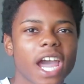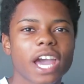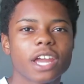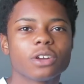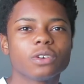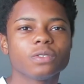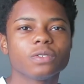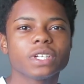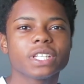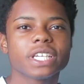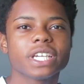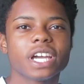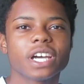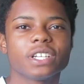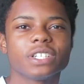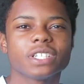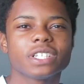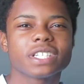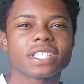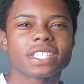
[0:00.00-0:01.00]
I don't really
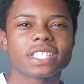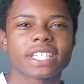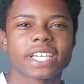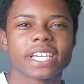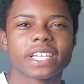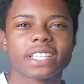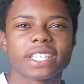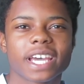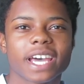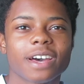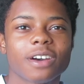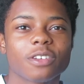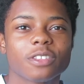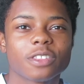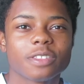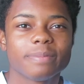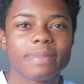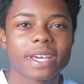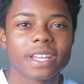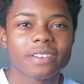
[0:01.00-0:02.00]
understand the
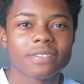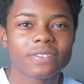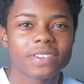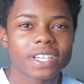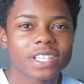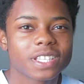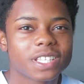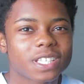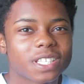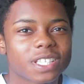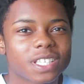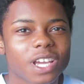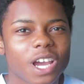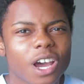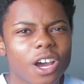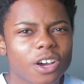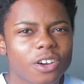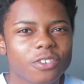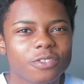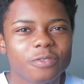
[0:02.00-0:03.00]
health benefits
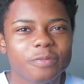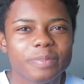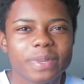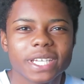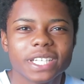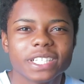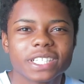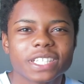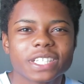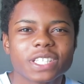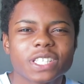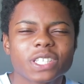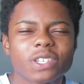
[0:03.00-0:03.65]
of peaches,